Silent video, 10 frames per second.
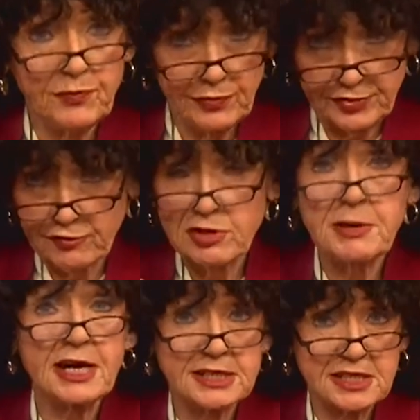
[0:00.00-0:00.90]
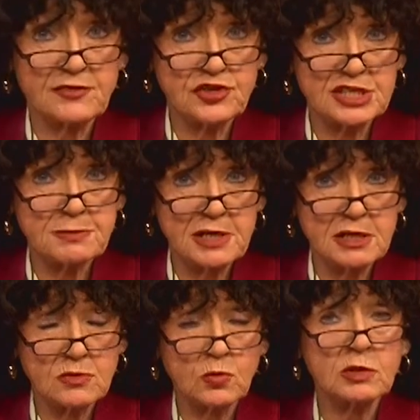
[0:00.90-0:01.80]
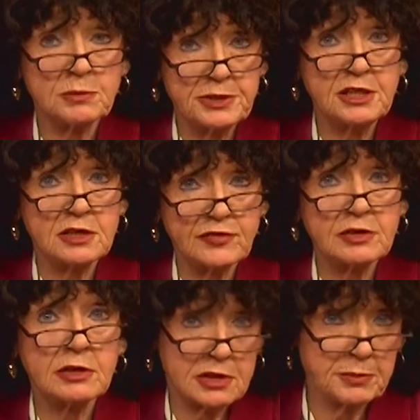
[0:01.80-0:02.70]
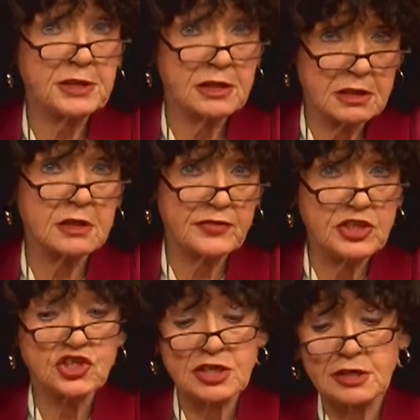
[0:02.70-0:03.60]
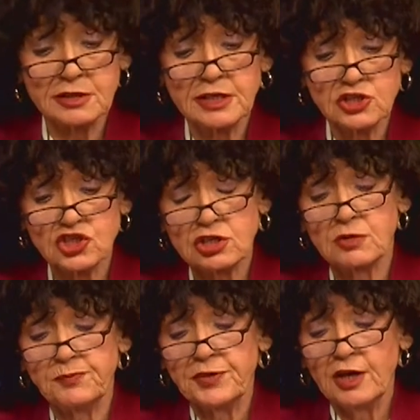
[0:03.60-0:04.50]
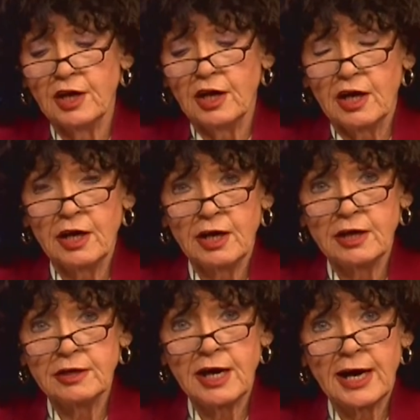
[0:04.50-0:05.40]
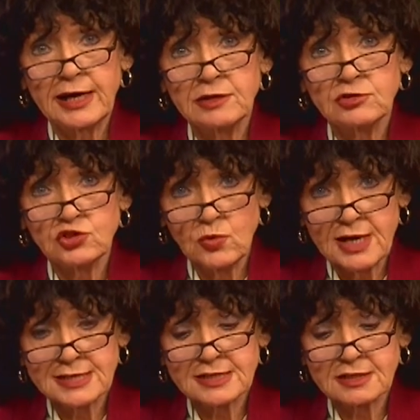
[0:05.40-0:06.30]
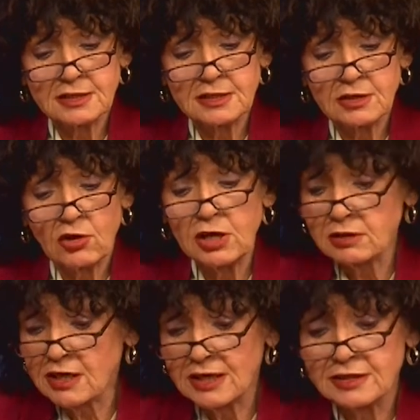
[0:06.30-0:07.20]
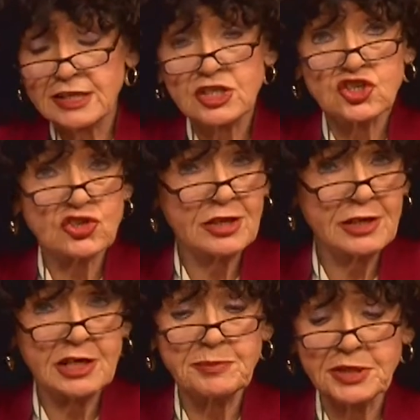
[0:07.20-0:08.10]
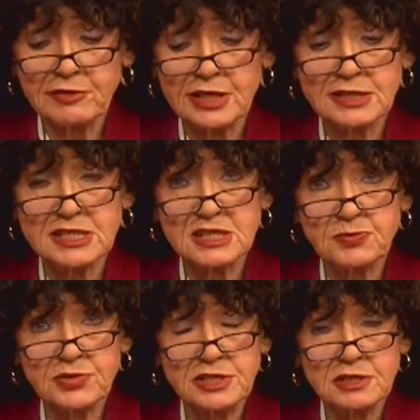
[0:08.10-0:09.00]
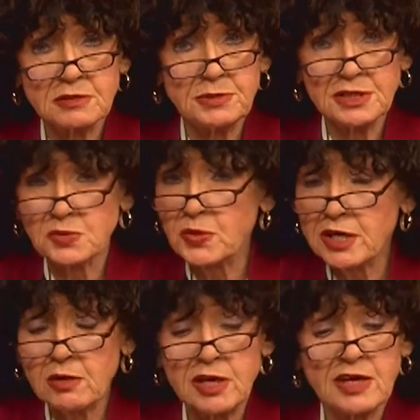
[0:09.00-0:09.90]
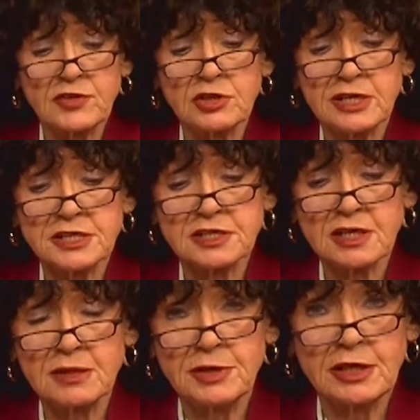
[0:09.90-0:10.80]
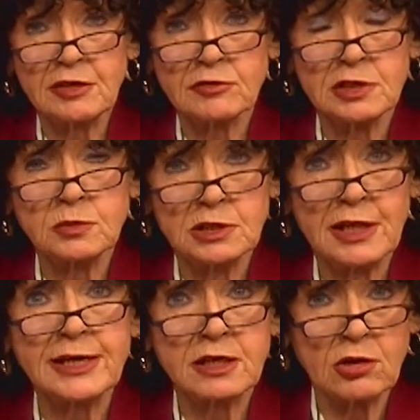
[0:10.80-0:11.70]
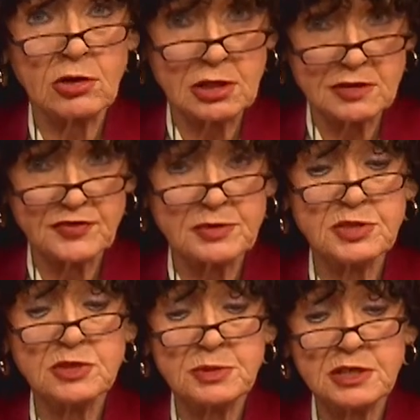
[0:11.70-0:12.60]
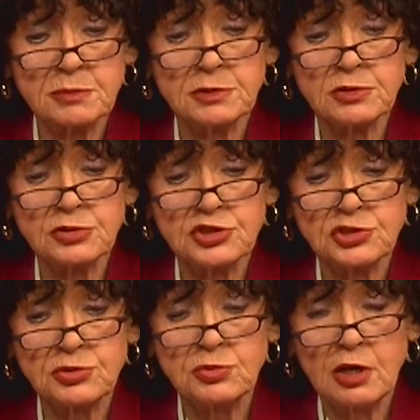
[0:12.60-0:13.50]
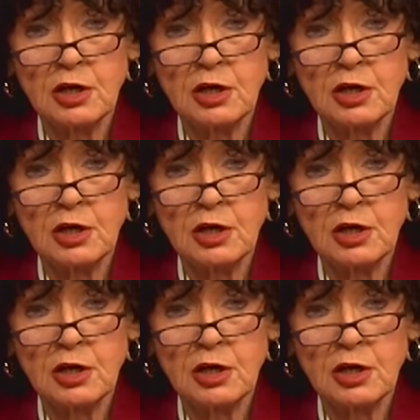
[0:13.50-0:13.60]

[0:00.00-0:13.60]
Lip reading: The remarks I've just made will be given at the beginning of each candidate's show. And I do ask that all candidates try to keep their answers pointed because we don't have a lot of time, and I really would like all of them to be able to